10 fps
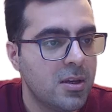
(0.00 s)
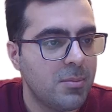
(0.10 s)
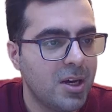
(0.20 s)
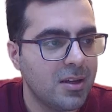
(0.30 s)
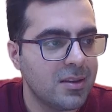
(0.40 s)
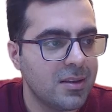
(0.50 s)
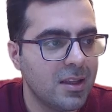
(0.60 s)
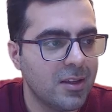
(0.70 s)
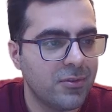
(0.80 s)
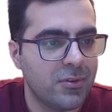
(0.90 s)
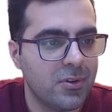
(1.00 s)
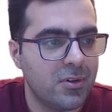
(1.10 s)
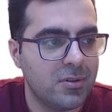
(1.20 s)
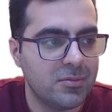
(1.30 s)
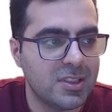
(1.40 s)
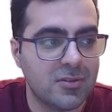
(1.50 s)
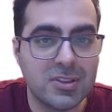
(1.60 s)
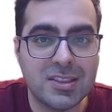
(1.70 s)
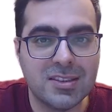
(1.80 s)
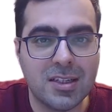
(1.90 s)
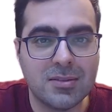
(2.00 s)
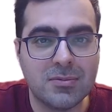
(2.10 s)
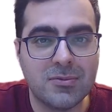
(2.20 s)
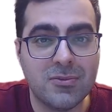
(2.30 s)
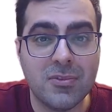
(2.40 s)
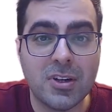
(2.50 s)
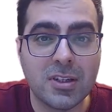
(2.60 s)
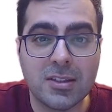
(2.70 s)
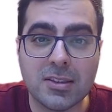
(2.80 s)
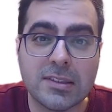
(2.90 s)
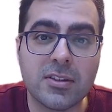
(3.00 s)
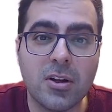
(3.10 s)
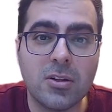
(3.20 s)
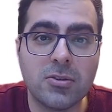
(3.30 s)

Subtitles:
But if your service is not very critical,